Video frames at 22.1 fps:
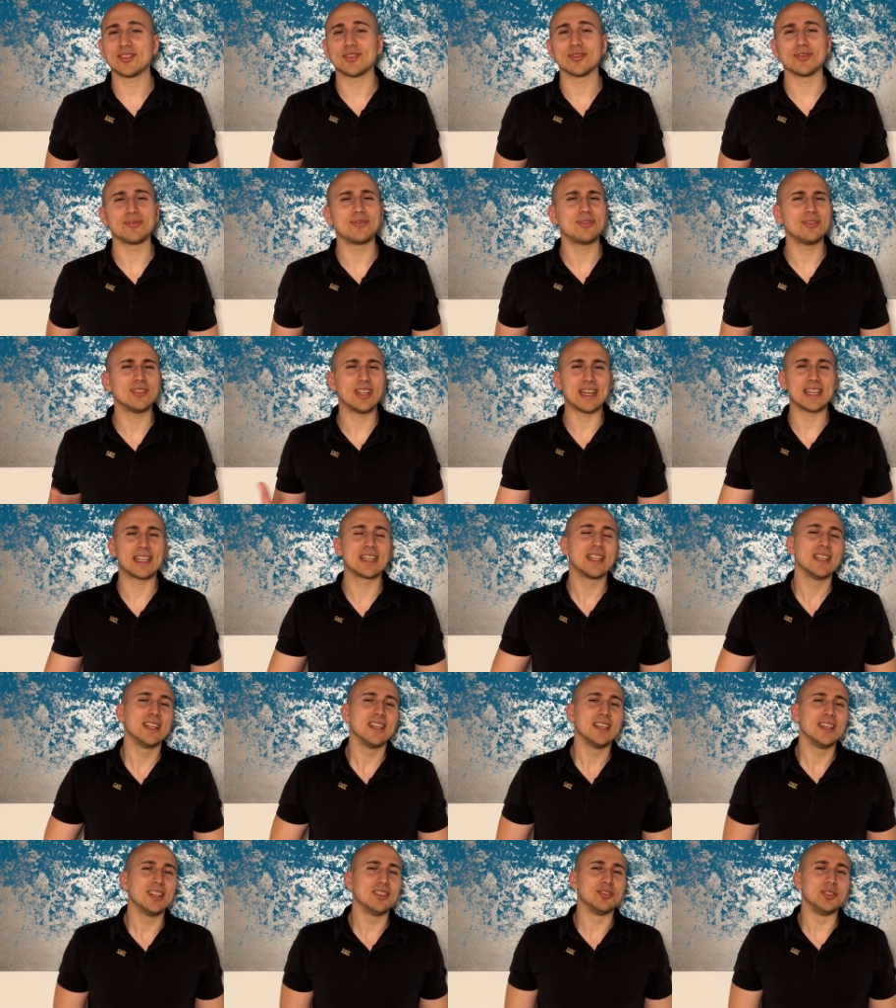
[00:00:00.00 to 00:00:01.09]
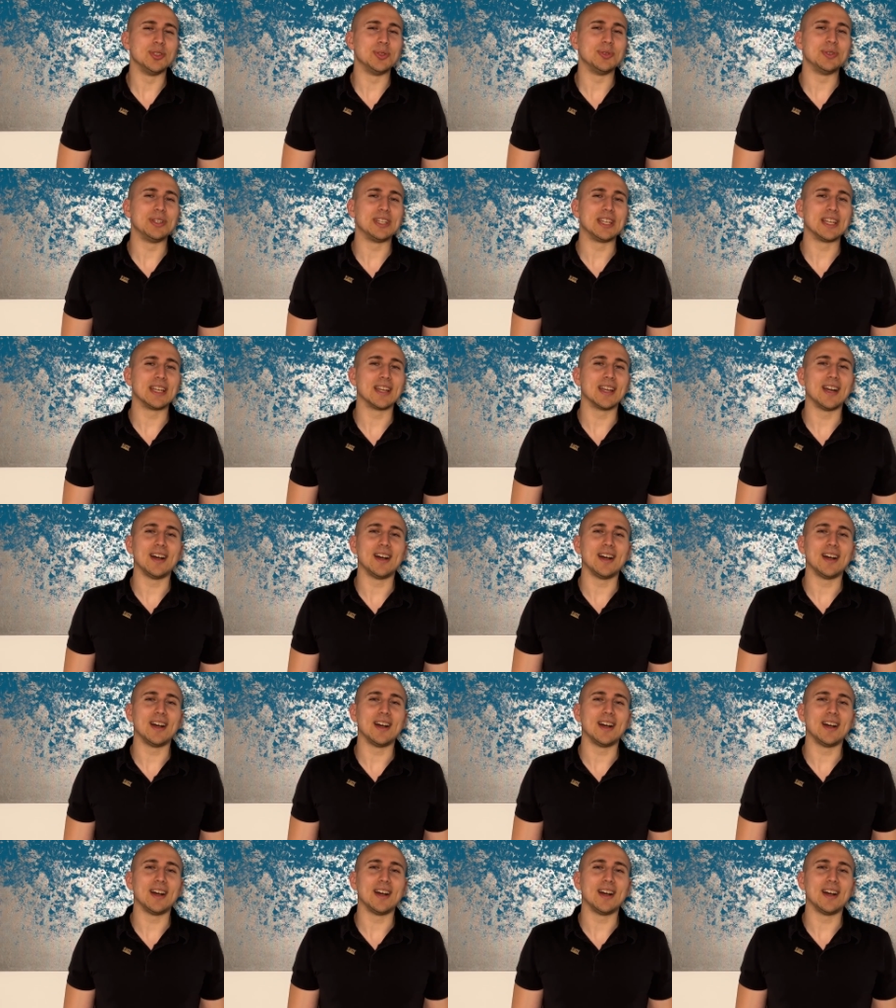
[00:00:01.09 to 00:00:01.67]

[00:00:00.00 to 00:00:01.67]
So if you like doing